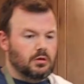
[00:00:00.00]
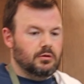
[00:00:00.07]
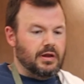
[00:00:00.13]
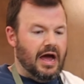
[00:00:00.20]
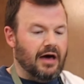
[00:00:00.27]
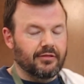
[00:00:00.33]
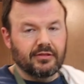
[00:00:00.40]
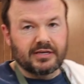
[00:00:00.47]

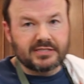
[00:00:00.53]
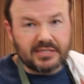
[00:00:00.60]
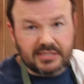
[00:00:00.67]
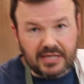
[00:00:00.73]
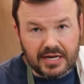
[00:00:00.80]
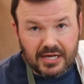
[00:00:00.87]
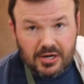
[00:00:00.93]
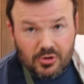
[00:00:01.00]
Now this
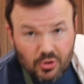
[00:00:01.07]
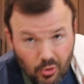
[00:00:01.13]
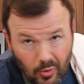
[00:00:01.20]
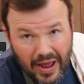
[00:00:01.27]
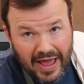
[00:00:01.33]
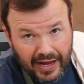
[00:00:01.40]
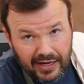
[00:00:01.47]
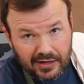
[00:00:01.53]
is gonna go
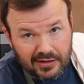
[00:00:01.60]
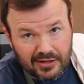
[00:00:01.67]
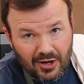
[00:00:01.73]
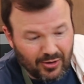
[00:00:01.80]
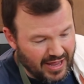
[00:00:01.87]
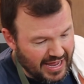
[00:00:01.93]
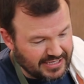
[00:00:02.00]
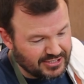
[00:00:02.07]
quick,
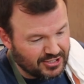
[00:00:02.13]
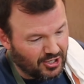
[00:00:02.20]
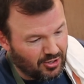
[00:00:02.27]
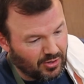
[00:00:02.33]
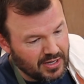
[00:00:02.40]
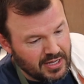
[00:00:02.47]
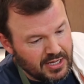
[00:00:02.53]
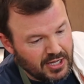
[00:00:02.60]
okay?
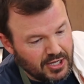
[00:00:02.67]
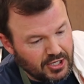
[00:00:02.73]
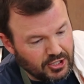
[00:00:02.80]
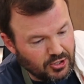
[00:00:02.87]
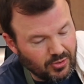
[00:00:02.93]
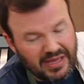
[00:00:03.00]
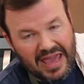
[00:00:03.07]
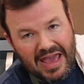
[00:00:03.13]
So
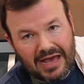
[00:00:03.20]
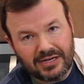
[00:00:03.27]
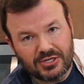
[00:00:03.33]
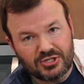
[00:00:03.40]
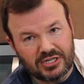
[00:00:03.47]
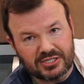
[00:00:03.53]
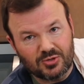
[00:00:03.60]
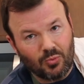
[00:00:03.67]
you can't
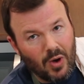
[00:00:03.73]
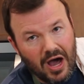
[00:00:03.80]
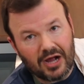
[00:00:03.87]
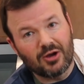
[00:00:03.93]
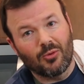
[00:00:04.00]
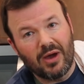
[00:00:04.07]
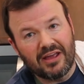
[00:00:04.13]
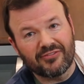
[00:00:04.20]
just
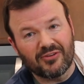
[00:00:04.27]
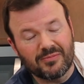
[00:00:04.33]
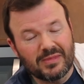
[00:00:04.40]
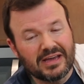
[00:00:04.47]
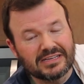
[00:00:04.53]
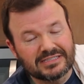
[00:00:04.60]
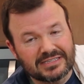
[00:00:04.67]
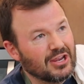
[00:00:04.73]
walk away from
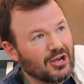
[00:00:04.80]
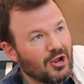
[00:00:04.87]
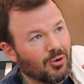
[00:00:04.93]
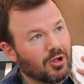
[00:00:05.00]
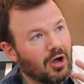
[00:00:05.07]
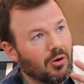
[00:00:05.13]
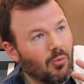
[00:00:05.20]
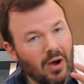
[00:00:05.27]
this,
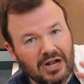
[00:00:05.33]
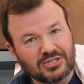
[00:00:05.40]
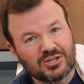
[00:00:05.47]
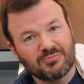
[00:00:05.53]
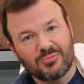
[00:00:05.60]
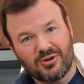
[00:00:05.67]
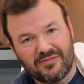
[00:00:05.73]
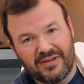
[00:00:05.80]
go watch
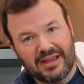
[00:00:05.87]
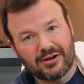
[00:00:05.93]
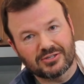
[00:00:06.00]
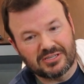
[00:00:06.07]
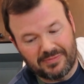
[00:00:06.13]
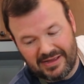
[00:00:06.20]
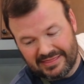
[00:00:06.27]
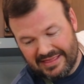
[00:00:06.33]
a movie or
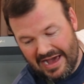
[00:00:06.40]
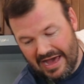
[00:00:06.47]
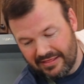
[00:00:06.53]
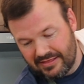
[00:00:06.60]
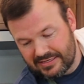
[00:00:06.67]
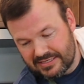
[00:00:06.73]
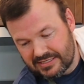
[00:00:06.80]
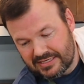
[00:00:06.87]
something like
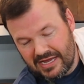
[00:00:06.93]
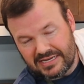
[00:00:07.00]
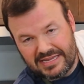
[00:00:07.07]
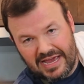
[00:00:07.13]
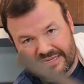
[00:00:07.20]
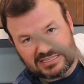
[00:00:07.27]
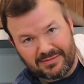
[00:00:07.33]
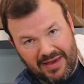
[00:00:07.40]
that. This is gonna
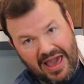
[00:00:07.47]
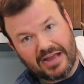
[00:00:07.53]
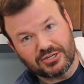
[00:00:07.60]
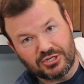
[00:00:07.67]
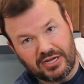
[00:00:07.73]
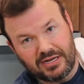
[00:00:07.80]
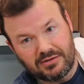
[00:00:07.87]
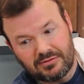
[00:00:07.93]
take some
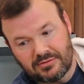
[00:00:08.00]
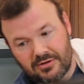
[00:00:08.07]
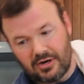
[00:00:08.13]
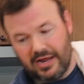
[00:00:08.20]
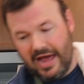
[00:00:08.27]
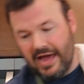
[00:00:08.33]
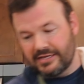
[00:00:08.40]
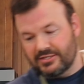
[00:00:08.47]
action,
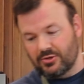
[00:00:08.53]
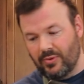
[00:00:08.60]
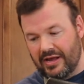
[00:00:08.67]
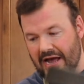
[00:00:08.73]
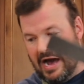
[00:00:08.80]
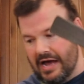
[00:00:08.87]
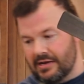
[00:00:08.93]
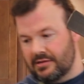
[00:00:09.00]
okay? So we
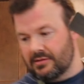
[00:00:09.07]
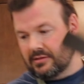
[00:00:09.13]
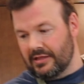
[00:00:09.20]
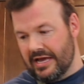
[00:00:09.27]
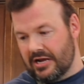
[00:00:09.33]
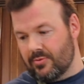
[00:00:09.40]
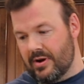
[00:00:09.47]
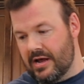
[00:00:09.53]
got
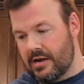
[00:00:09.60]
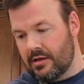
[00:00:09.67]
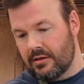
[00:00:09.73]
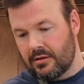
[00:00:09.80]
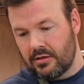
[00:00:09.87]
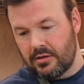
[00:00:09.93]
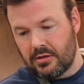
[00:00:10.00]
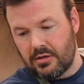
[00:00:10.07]
liquid,
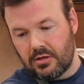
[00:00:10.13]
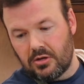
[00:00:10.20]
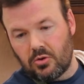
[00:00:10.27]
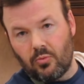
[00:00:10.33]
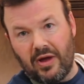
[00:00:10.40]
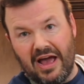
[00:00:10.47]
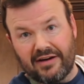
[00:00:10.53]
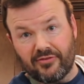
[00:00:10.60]

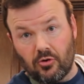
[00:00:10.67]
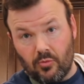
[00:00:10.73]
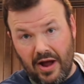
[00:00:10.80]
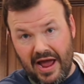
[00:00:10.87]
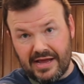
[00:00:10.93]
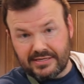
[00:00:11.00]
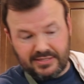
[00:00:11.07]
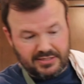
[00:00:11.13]
we have our
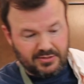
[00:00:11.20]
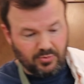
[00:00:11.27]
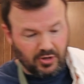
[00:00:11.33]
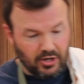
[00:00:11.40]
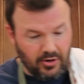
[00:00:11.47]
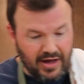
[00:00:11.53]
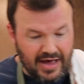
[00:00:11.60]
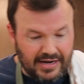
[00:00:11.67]
rice. We're
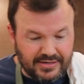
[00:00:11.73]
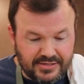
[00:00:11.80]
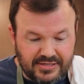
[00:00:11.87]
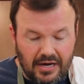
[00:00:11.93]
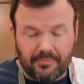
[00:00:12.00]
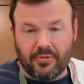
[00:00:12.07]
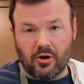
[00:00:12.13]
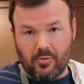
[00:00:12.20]
gonna go ahead and
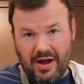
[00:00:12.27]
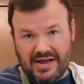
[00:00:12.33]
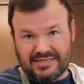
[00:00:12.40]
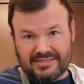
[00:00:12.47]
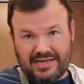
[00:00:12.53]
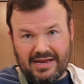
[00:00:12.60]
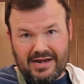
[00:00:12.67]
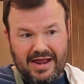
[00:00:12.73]
dump our
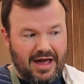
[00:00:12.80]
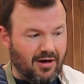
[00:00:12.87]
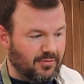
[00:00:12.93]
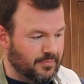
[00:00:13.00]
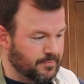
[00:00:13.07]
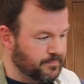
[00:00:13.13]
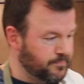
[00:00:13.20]
rice in now.